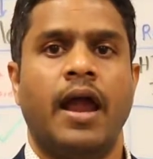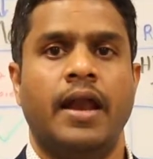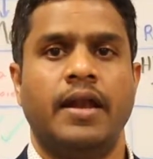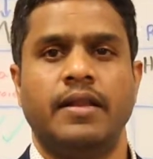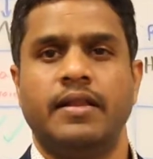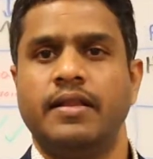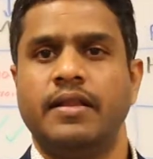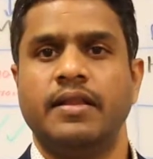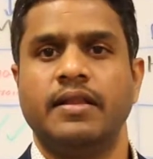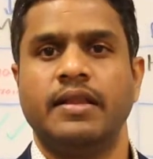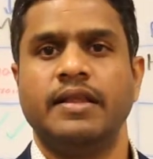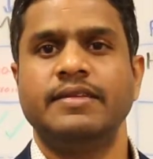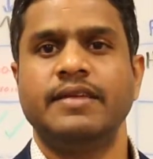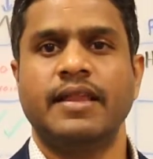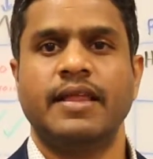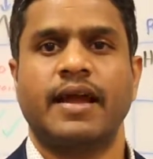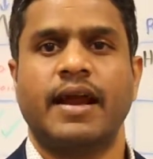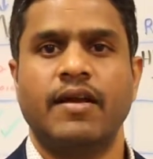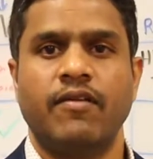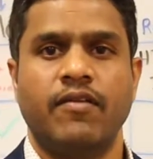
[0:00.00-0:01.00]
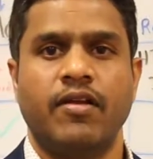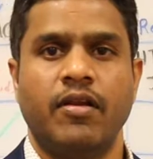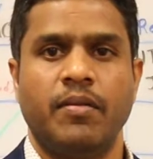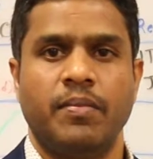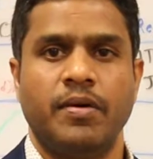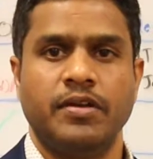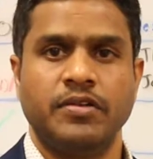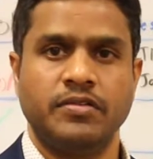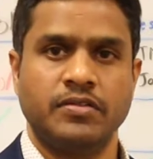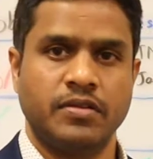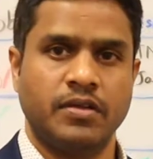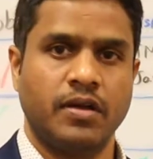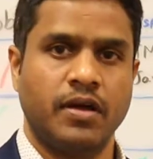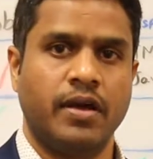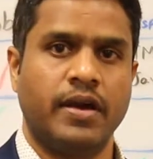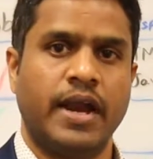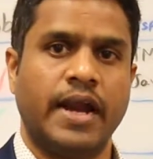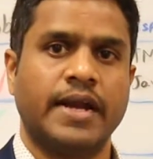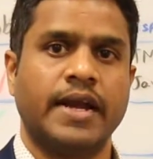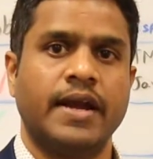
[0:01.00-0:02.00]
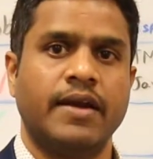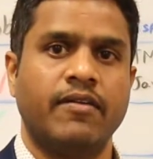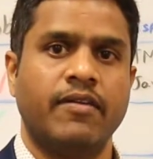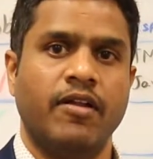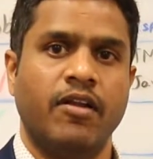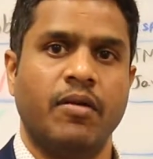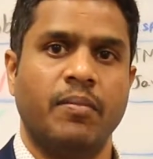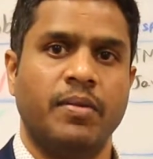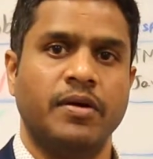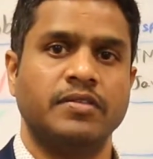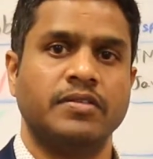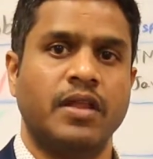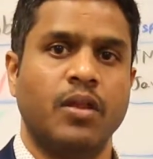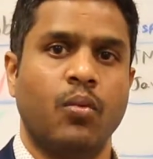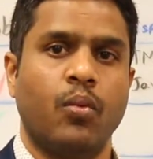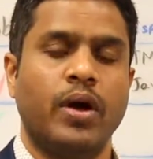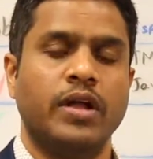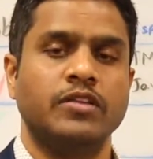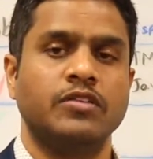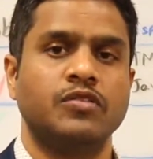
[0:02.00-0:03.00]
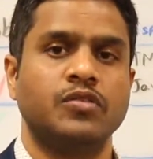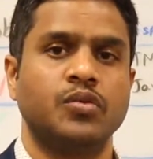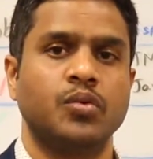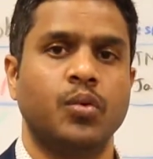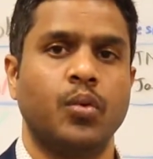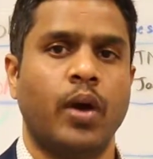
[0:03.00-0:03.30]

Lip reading: And these are the kind of developers. React Native developers are the ones